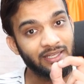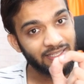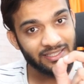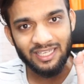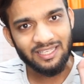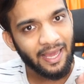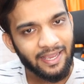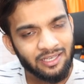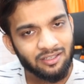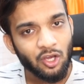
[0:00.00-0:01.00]
Either
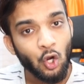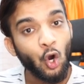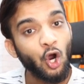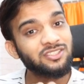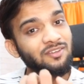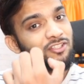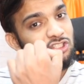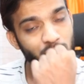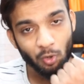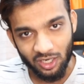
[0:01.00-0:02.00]
9 or someone
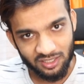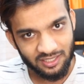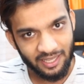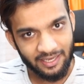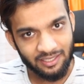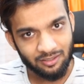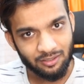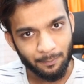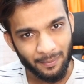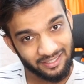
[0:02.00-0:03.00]
smaller than 9,
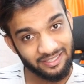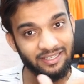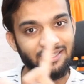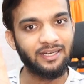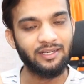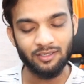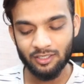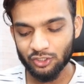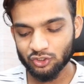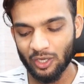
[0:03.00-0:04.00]
but greater than 8.
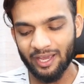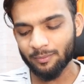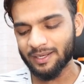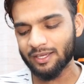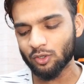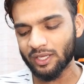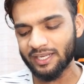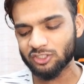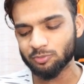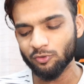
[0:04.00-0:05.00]
So I'll be like, okay,
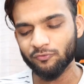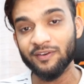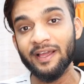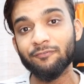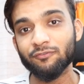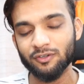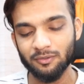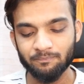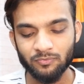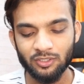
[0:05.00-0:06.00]
let's move left.
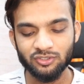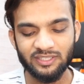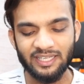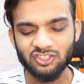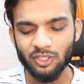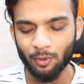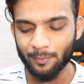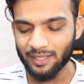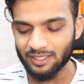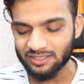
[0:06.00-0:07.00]
So that's the
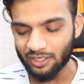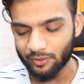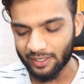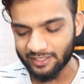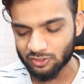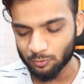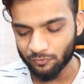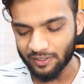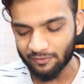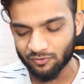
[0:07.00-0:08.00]
moment I'll say, okay, let's
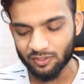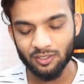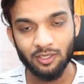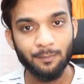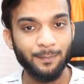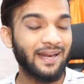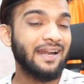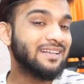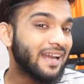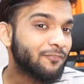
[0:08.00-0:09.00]
move left. But
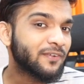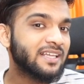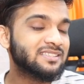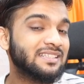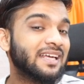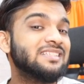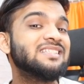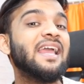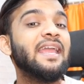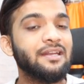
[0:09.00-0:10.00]
at left, I see there
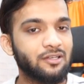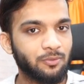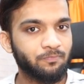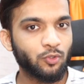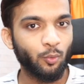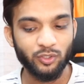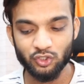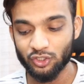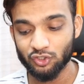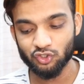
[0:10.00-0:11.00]
is 8, which
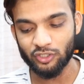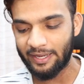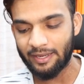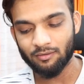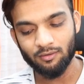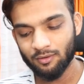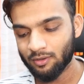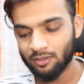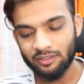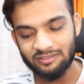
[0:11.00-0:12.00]
is again,
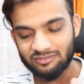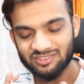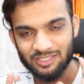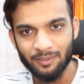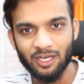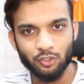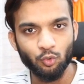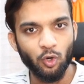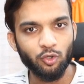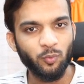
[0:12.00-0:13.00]
similar
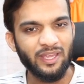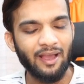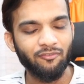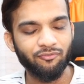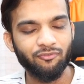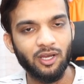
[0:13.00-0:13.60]
to what we have